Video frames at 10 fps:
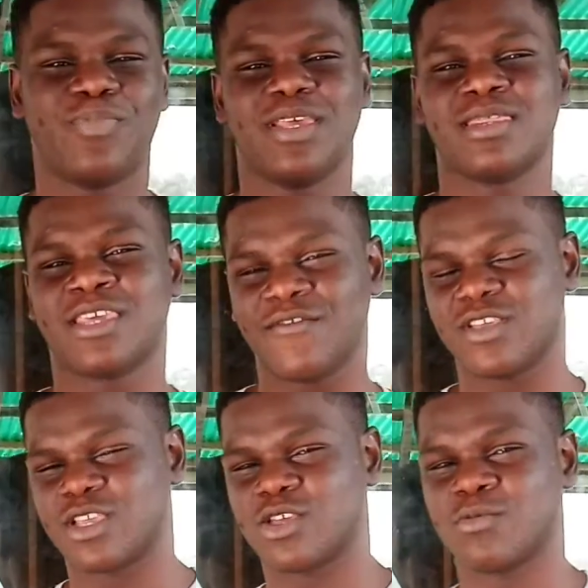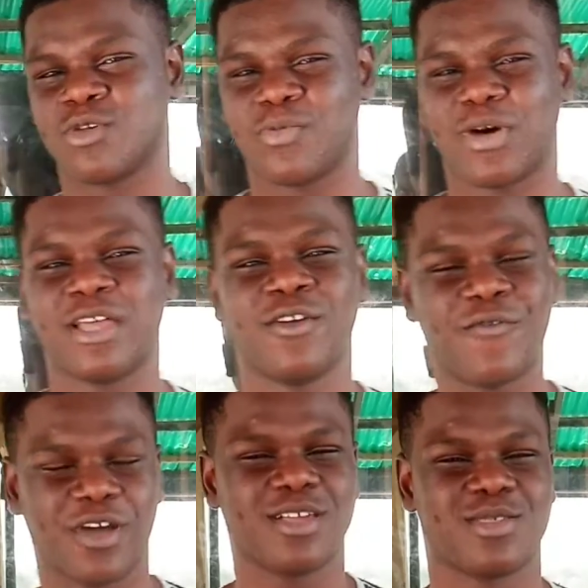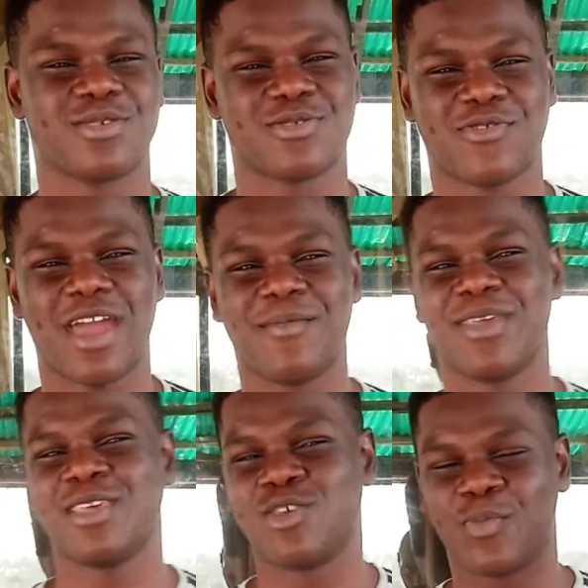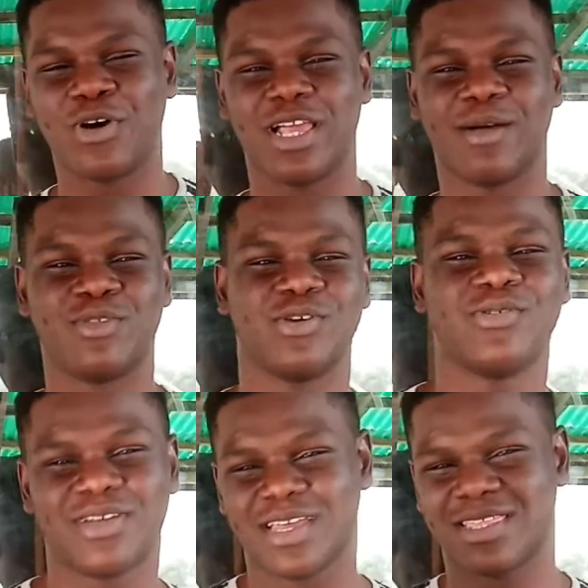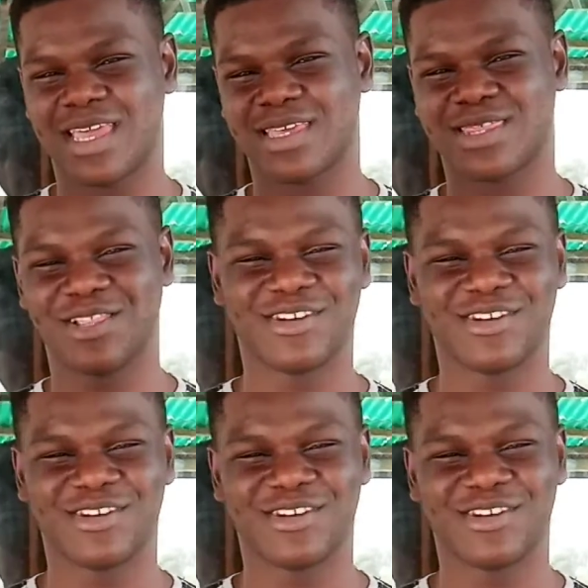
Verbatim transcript: please give it a thumbs up and don't forget to subscribe. It's your boy Abdul. Thanks a